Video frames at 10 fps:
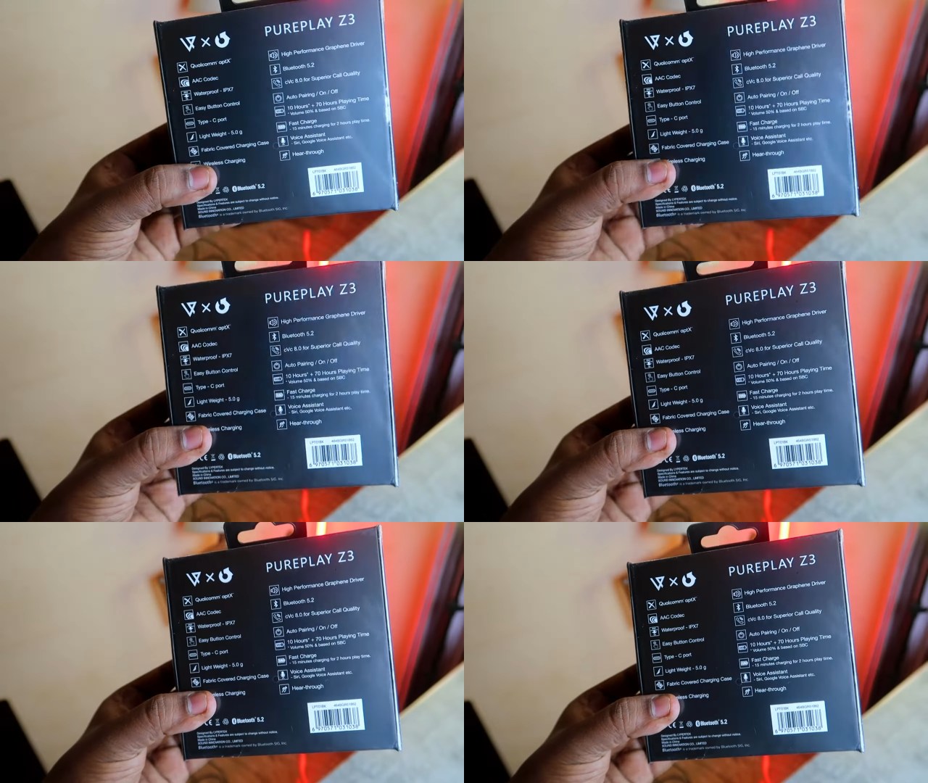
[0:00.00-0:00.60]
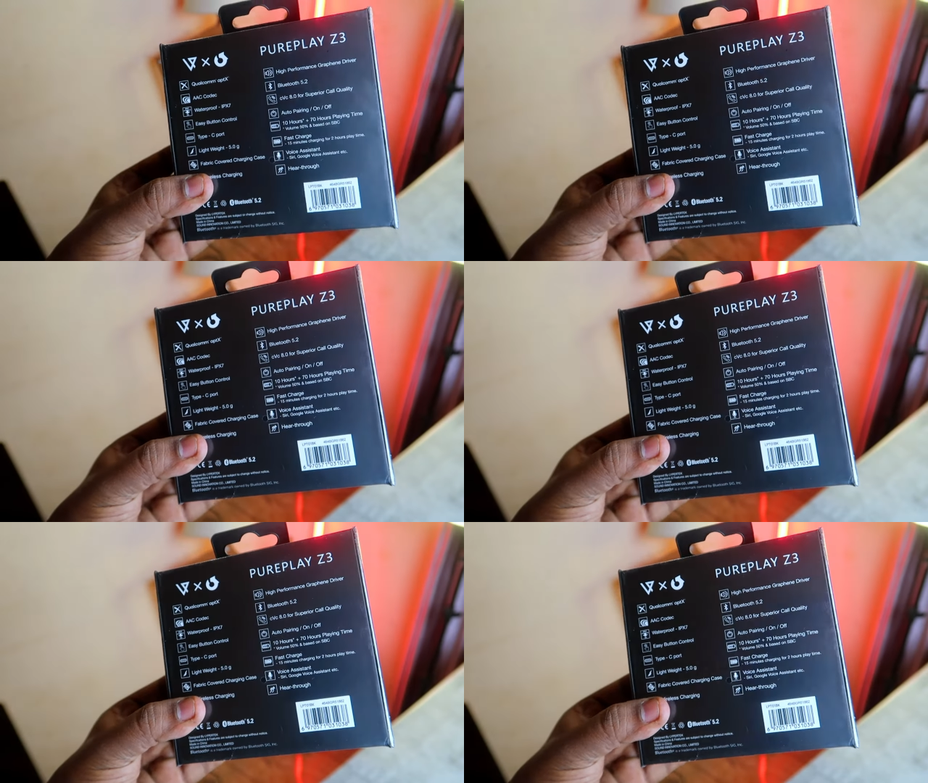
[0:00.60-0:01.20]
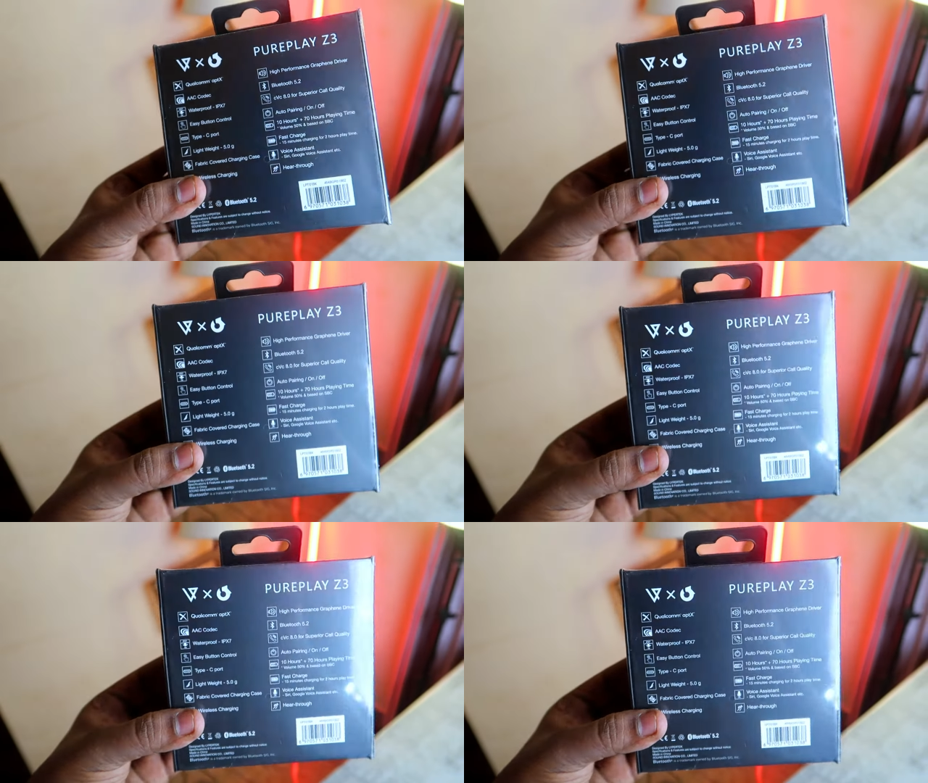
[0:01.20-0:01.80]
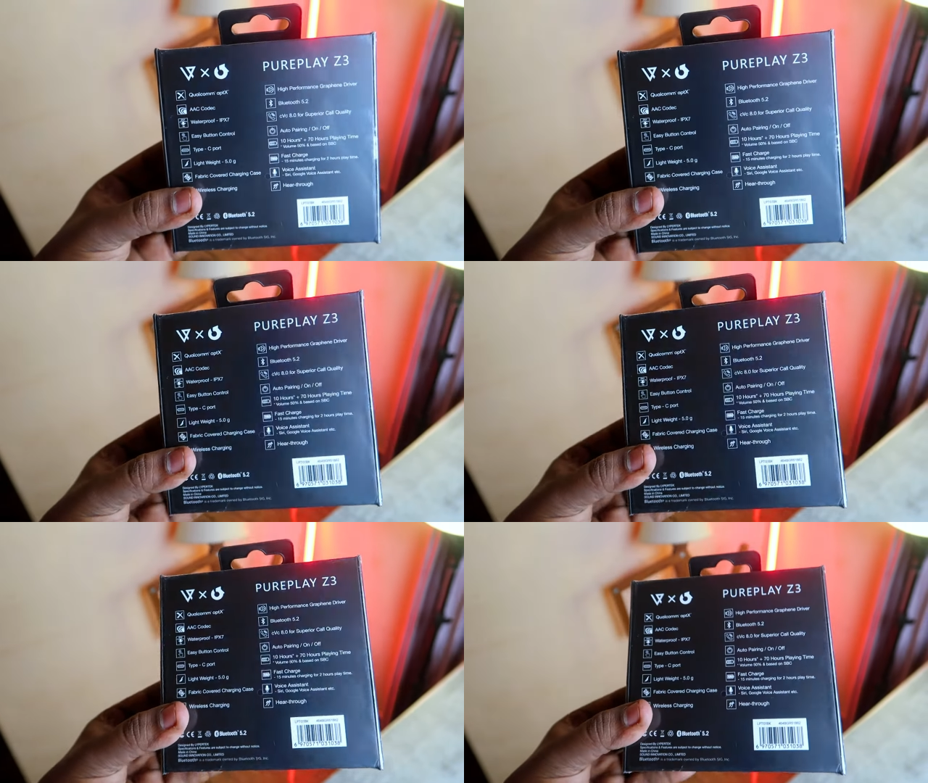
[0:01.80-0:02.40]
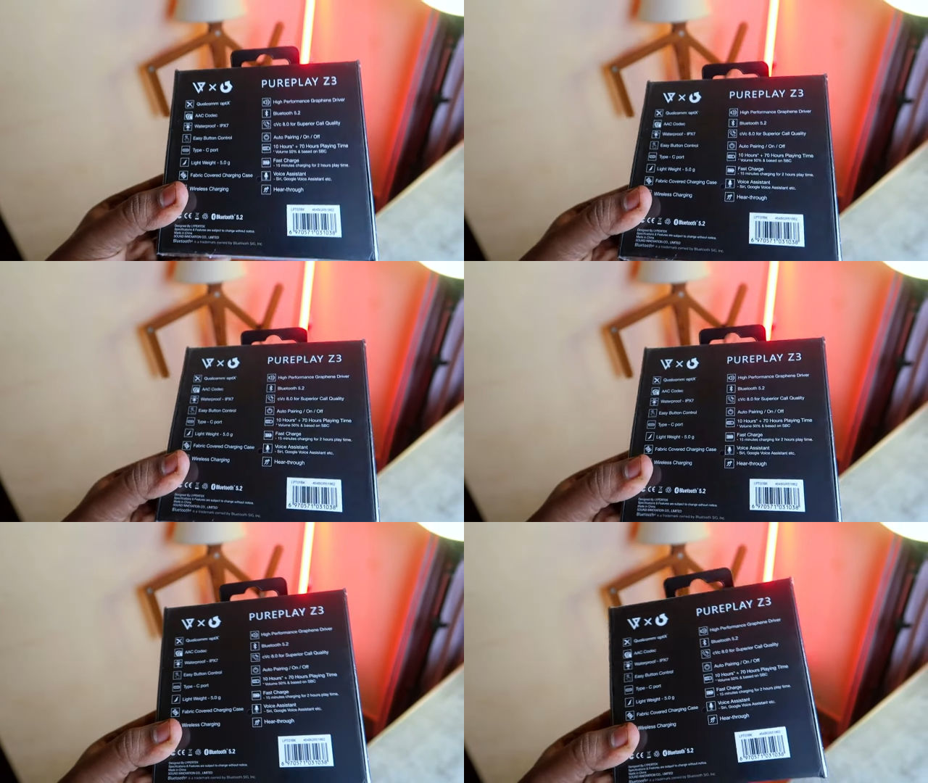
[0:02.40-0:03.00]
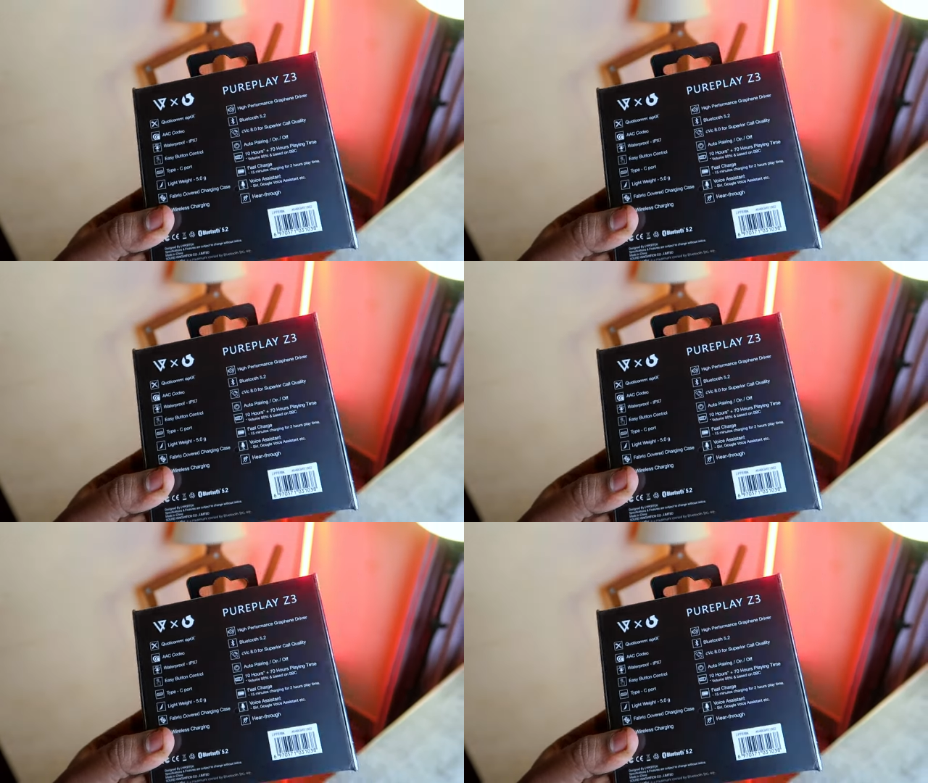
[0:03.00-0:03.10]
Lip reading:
No face is visible, so there are no lips to read.